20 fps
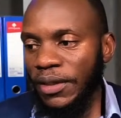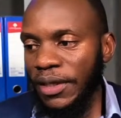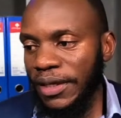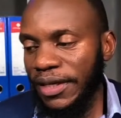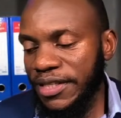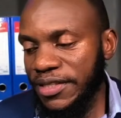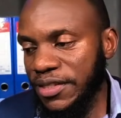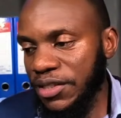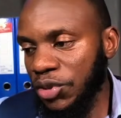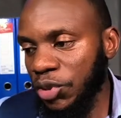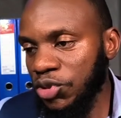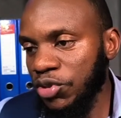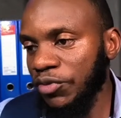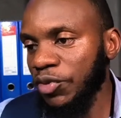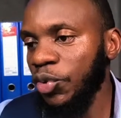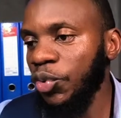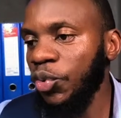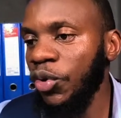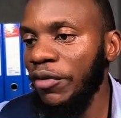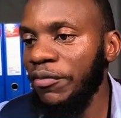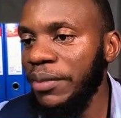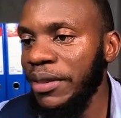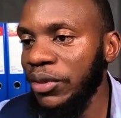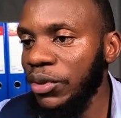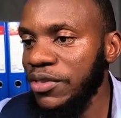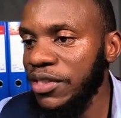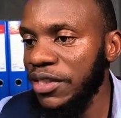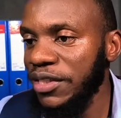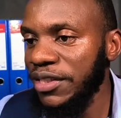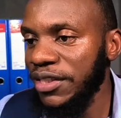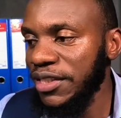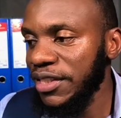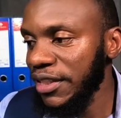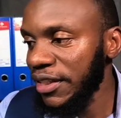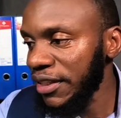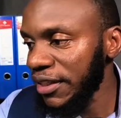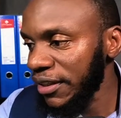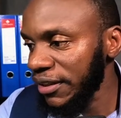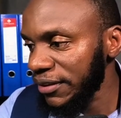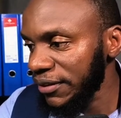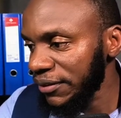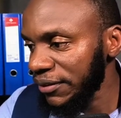Let's see those of you who have been concentrating here.